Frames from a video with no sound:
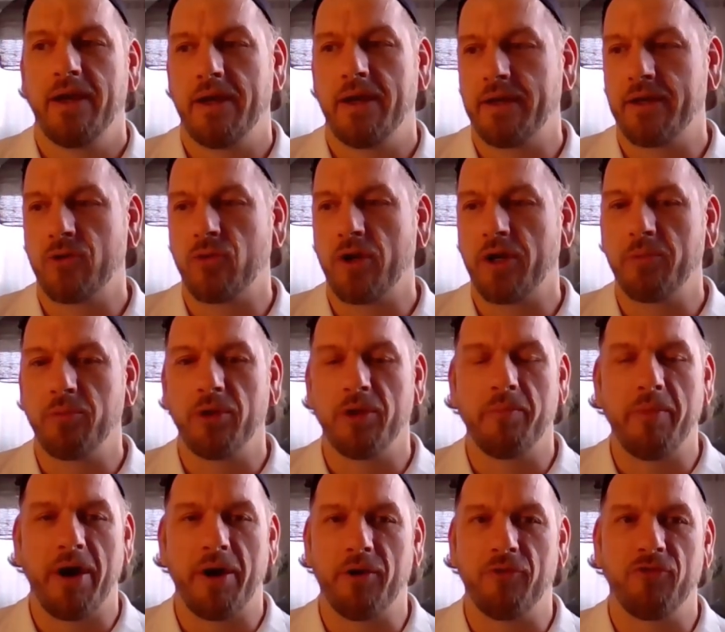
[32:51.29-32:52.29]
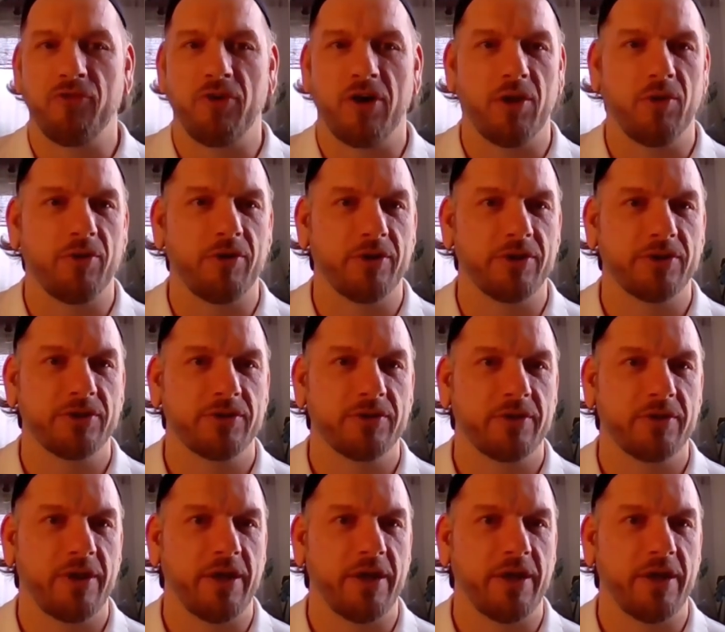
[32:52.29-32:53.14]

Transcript: an incredible amount of followers